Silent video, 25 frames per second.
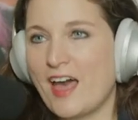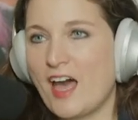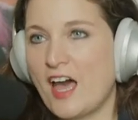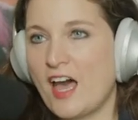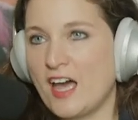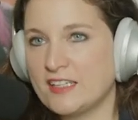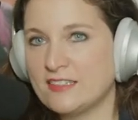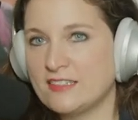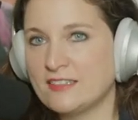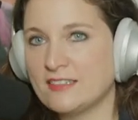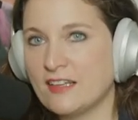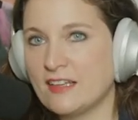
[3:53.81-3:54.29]

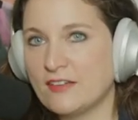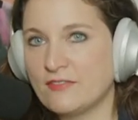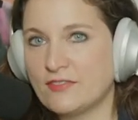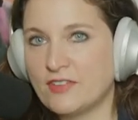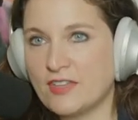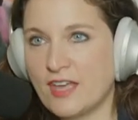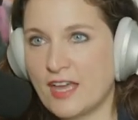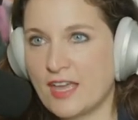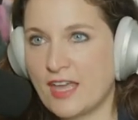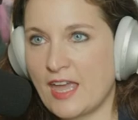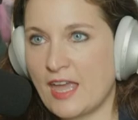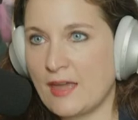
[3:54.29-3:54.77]
I loved
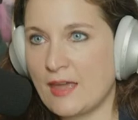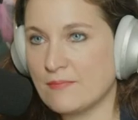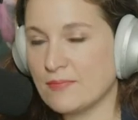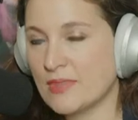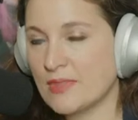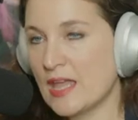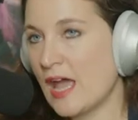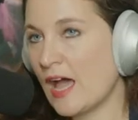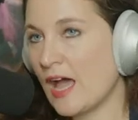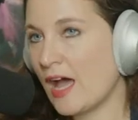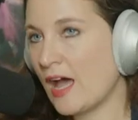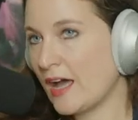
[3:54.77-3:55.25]
that game.
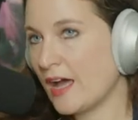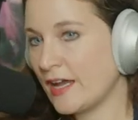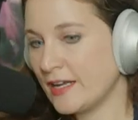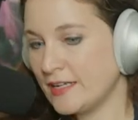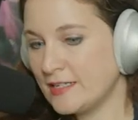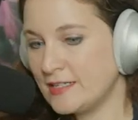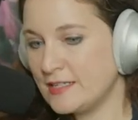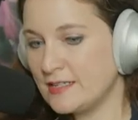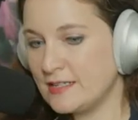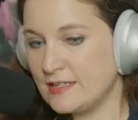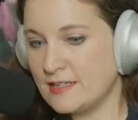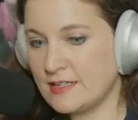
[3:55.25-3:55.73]
I
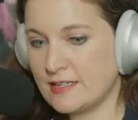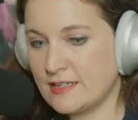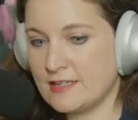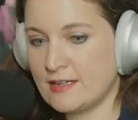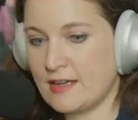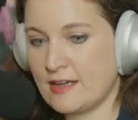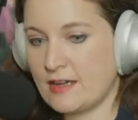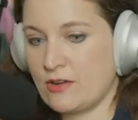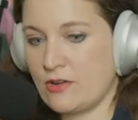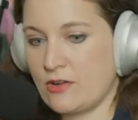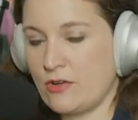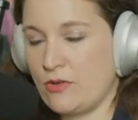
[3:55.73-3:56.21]
did
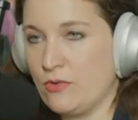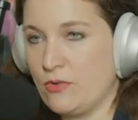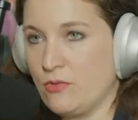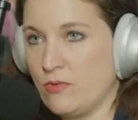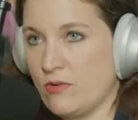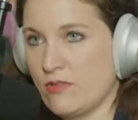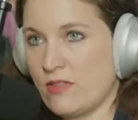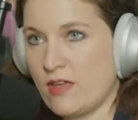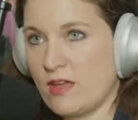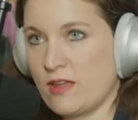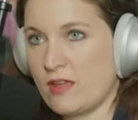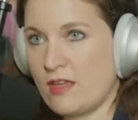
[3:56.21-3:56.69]
not
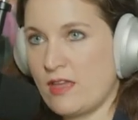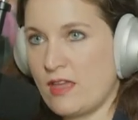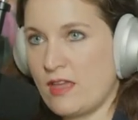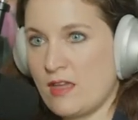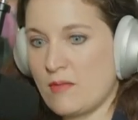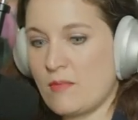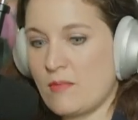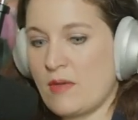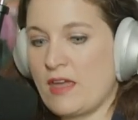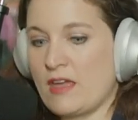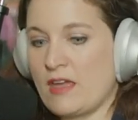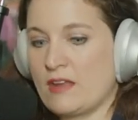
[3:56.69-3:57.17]
own that
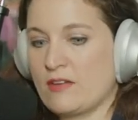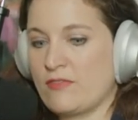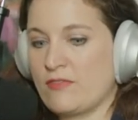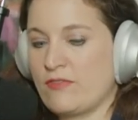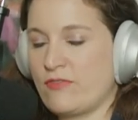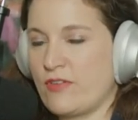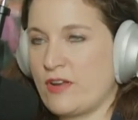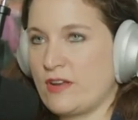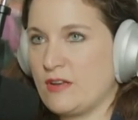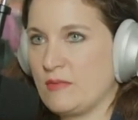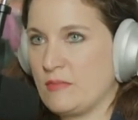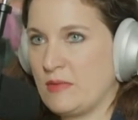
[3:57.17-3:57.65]
game. I had a
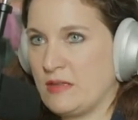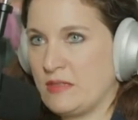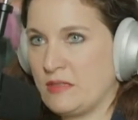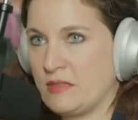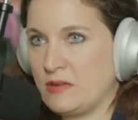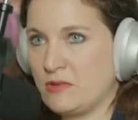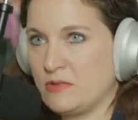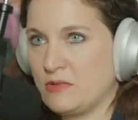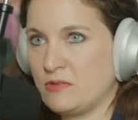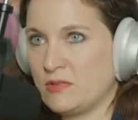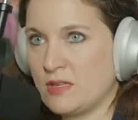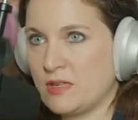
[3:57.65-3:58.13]
friend of mine
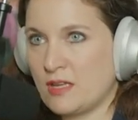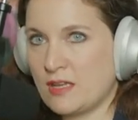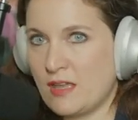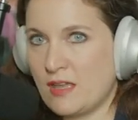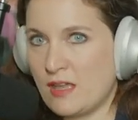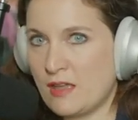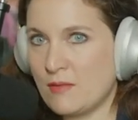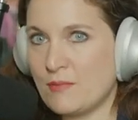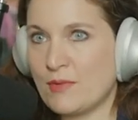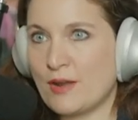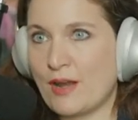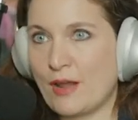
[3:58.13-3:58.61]
that owned that
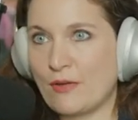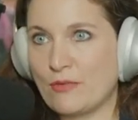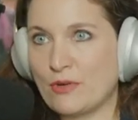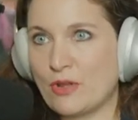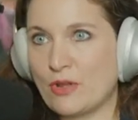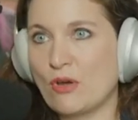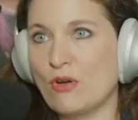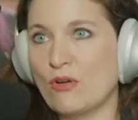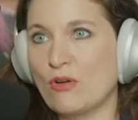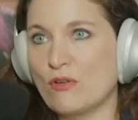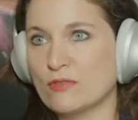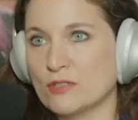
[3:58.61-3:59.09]
game and I would
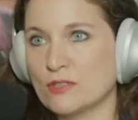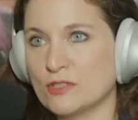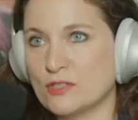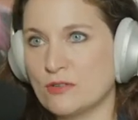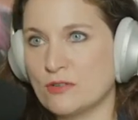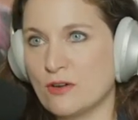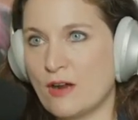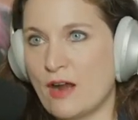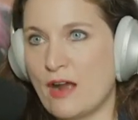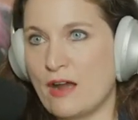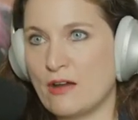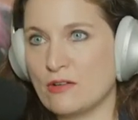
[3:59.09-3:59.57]
go over to
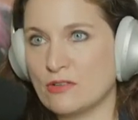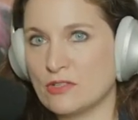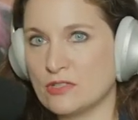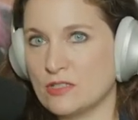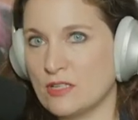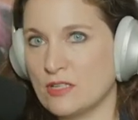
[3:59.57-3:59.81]
her house